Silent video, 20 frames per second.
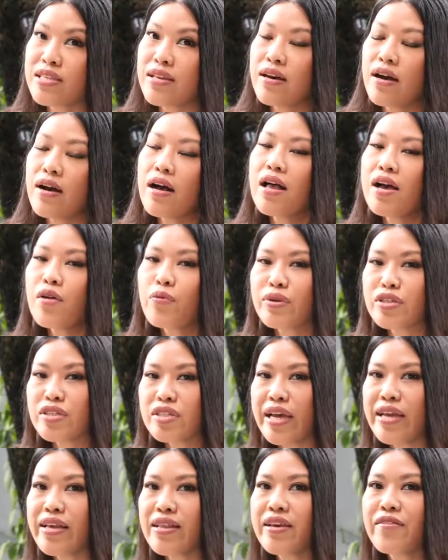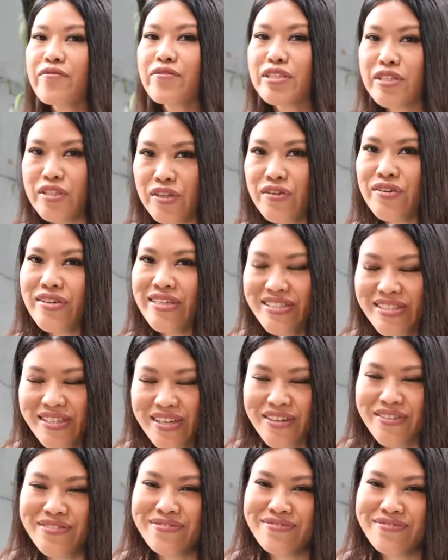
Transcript: the recycling facilities